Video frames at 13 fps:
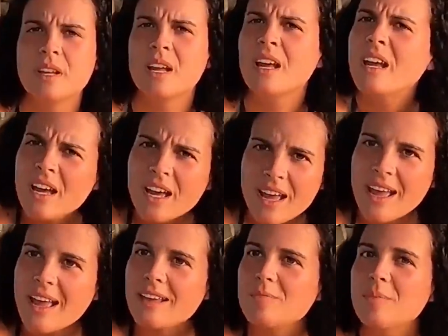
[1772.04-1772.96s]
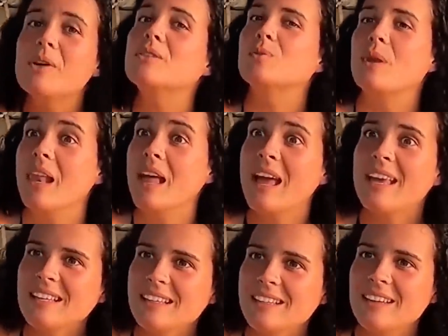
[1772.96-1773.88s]
a better caveman
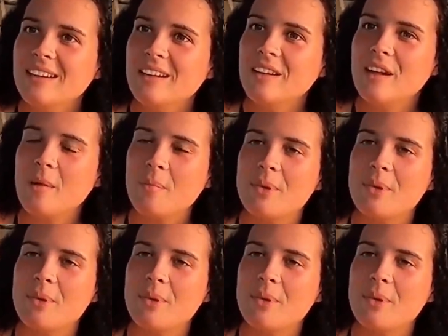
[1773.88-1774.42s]
indeed.